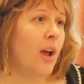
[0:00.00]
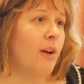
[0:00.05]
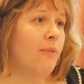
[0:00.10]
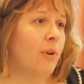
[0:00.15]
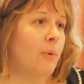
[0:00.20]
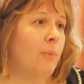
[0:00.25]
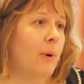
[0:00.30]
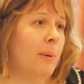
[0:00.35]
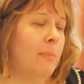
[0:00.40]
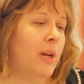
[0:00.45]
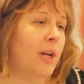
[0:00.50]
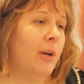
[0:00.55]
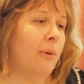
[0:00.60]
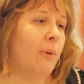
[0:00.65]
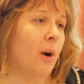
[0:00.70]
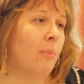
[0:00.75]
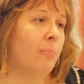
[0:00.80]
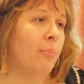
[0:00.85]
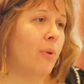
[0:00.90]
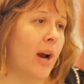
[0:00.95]
for women who
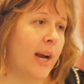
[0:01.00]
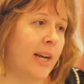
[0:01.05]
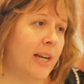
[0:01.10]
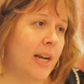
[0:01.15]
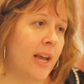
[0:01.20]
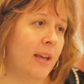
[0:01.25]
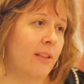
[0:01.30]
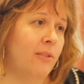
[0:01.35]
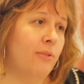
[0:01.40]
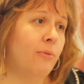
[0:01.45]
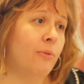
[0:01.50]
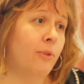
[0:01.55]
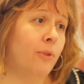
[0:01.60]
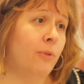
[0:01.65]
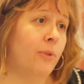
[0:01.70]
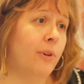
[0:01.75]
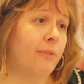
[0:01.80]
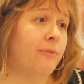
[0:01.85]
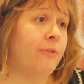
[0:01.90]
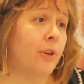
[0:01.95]
are pregnant through
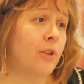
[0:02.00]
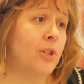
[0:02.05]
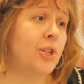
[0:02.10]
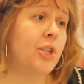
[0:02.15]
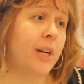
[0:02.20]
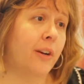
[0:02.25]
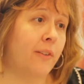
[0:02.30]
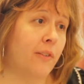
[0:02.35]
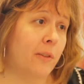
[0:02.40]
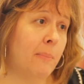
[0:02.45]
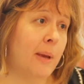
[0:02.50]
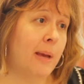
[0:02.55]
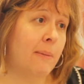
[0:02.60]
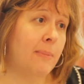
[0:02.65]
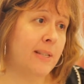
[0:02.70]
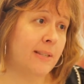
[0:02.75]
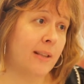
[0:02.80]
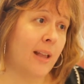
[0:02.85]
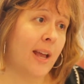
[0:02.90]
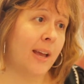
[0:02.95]
the first year of the
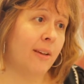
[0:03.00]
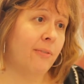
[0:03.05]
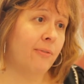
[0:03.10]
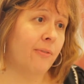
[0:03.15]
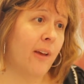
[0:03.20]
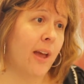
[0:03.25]
baby's life.